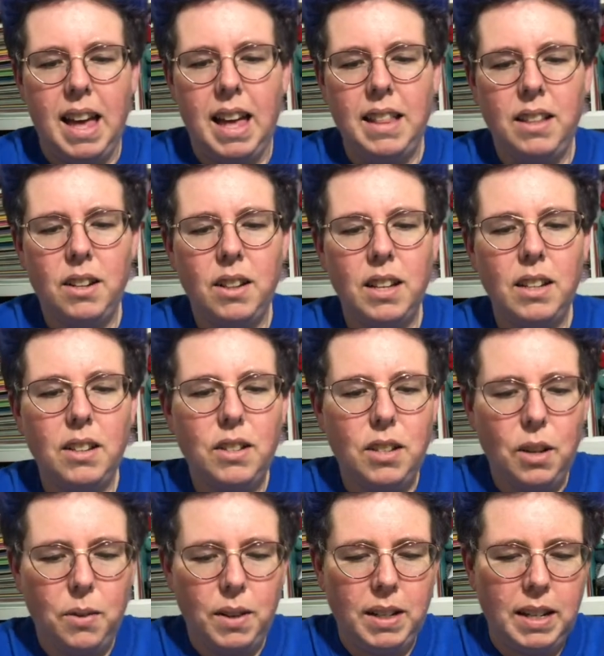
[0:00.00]
And they're little
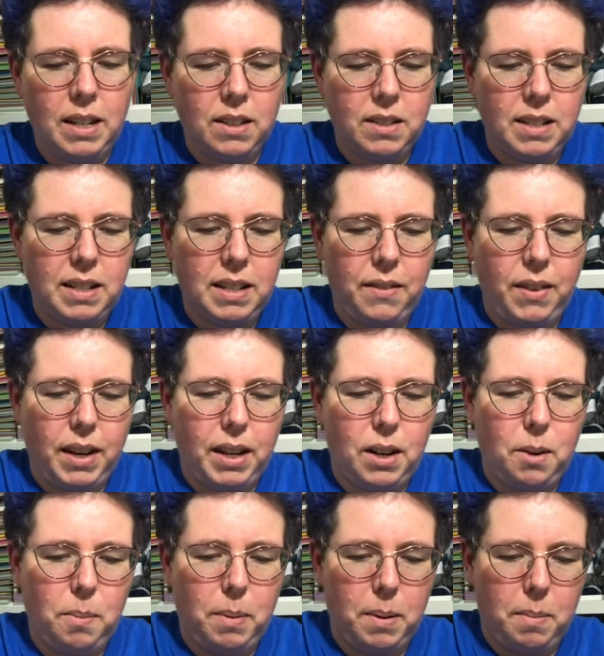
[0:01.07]
sewing needles. Let's see if I can
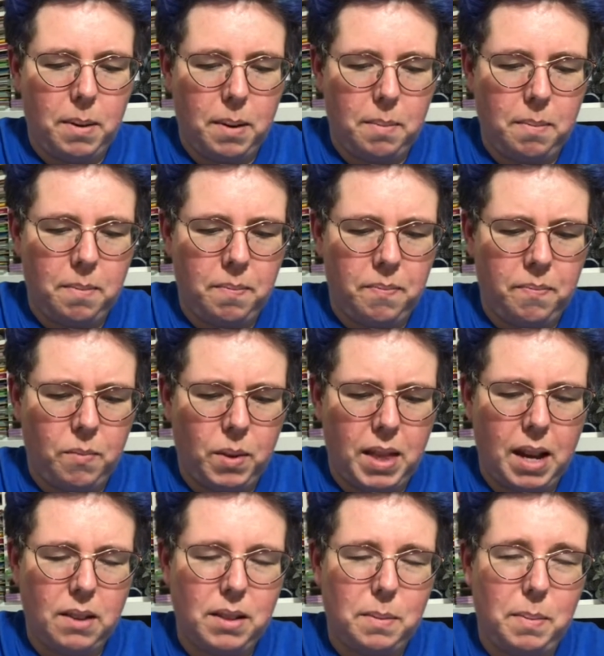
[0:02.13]
open them up
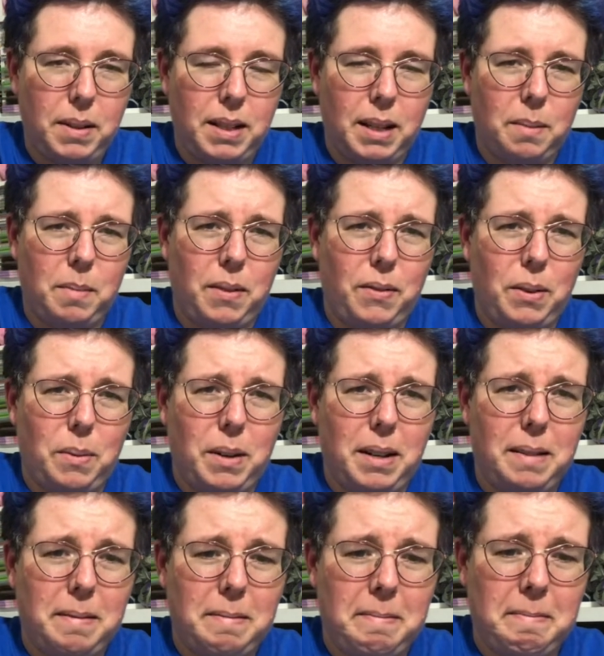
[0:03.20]
without spilling them everywhere.